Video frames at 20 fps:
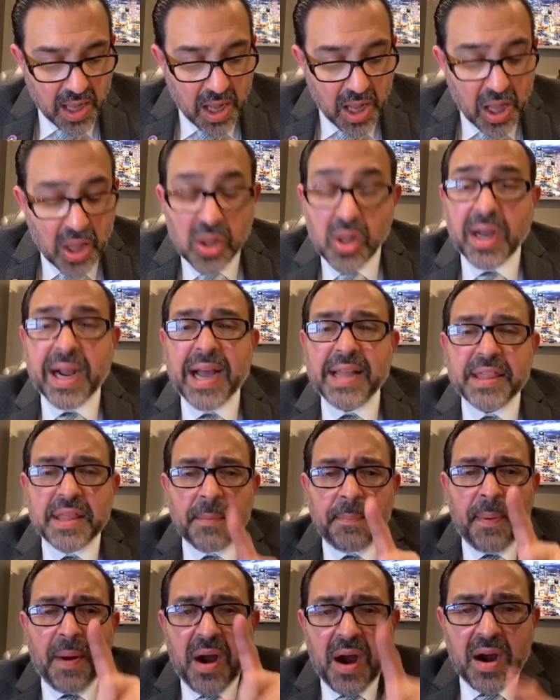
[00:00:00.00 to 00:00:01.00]
Look at the
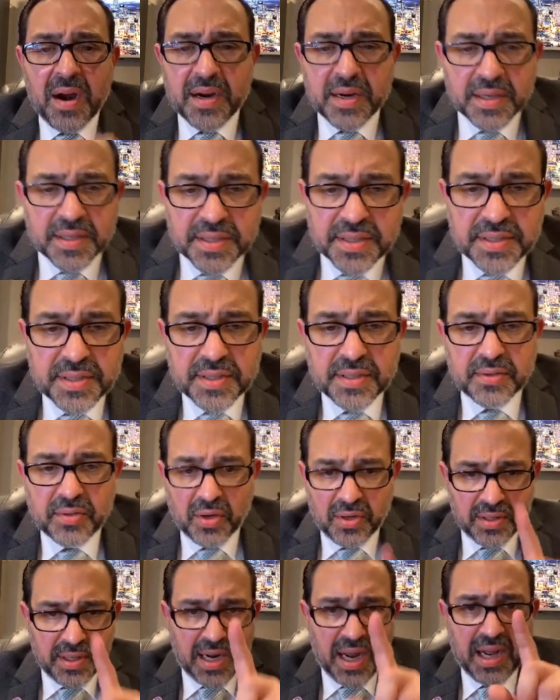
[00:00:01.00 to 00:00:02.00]
birds.
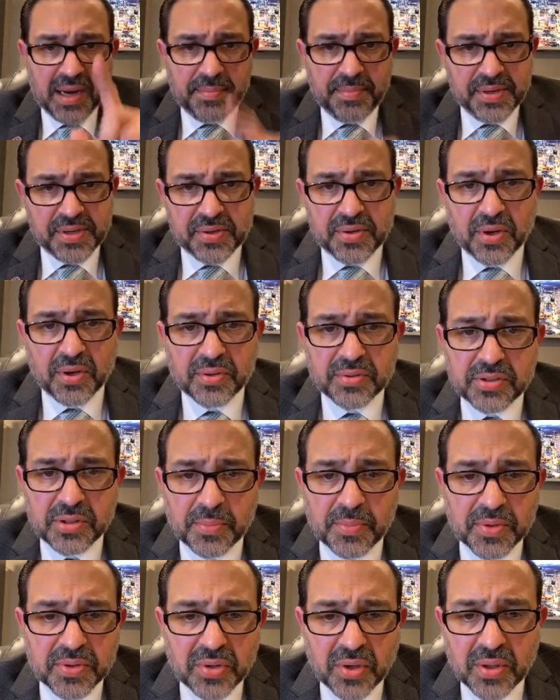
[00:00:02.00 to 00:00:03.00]
Ton kan misto, so
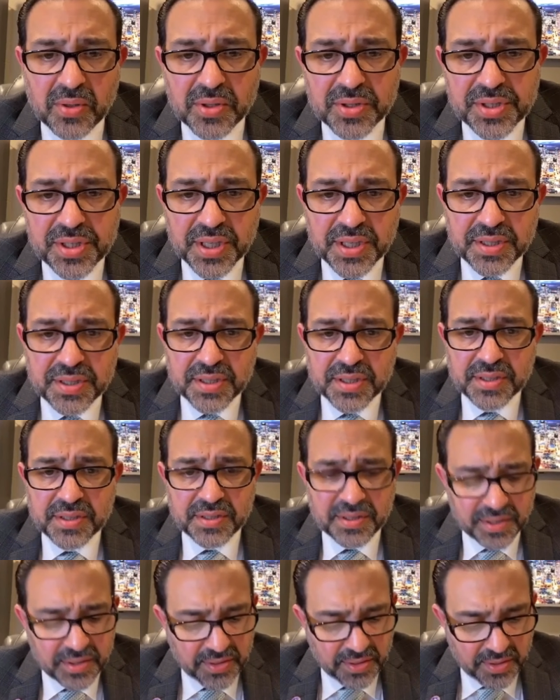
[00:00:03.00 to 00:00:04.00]
motolo Jesus.
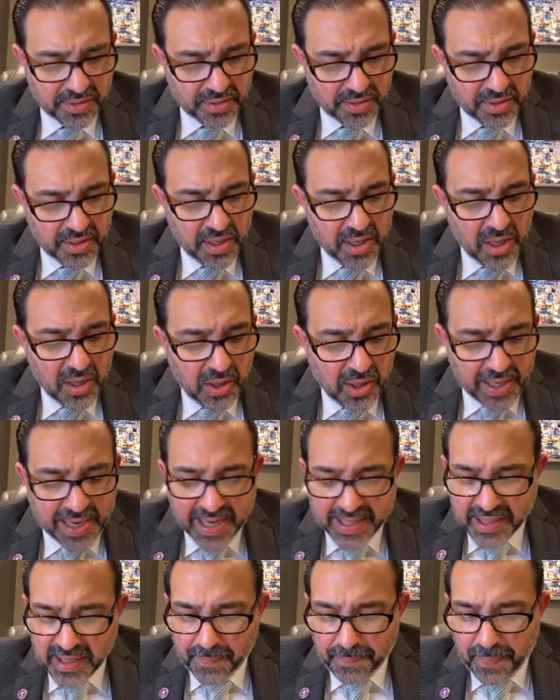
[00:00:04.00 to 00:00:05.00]
Look
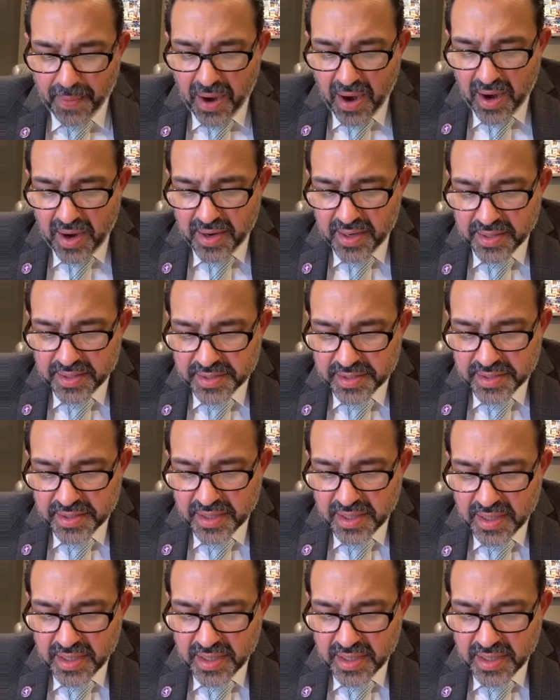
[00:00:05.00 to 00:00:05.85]
at the birds.